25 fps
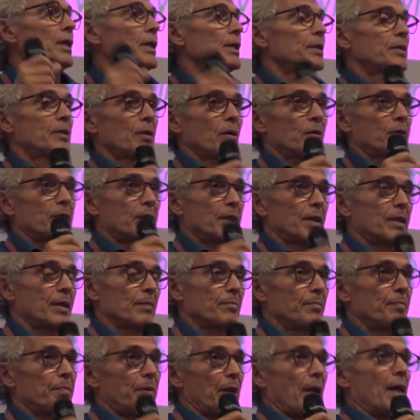
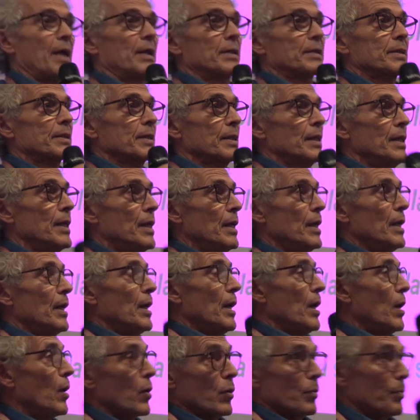intoxicant plants
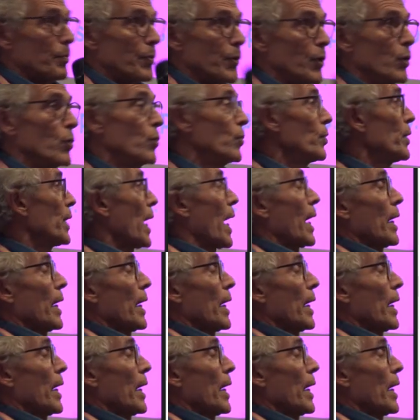or brew